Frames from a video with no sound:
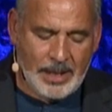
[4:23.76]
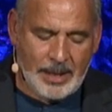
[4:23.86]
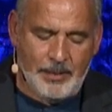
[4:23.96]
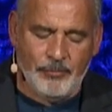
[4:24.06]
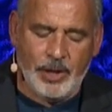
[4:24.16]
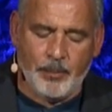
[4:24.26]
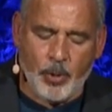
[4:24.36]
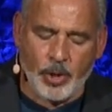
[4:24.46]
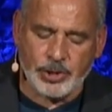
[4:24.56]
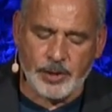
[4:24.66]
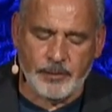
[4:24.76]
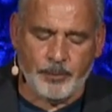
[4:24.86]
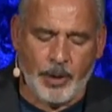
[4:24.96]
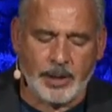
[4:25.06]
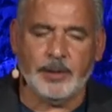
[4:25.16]
Let me read a portion of the
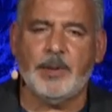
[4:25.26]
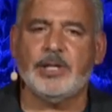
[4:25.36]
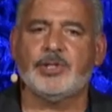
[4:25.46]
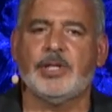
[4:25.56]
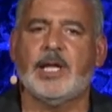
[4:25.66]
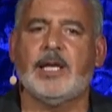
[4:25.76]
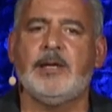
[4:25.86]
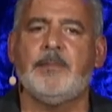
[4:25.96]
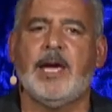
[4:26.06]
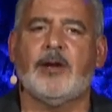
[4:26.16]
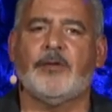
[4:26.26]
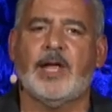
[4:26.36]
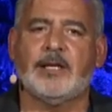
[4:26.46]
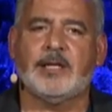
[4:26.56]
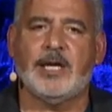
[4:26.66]
proclamation that he made on
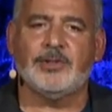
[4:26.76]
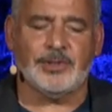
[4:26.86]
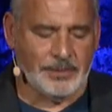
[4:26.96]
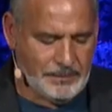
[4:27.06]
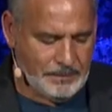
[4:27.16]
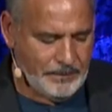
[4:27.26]
that occasion.